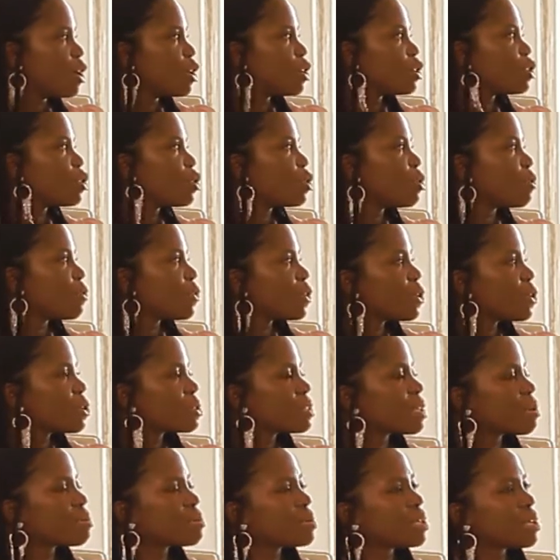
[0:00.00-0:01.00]
So you feel
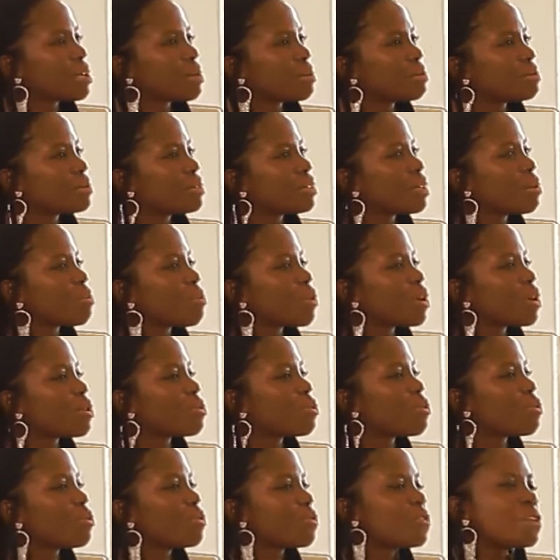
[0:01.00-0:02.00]
sometimes someone
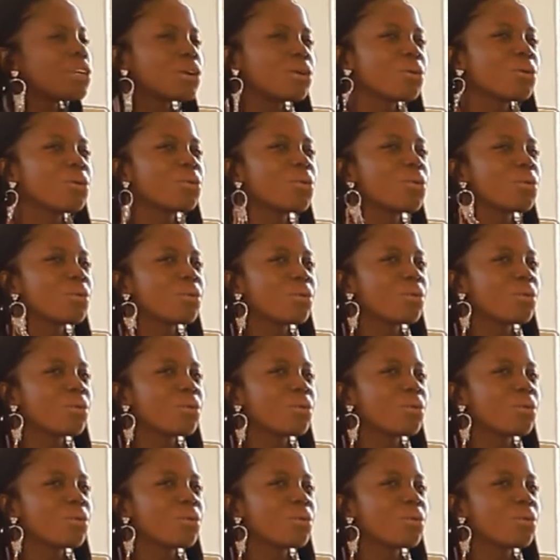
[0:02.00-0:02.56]
will fail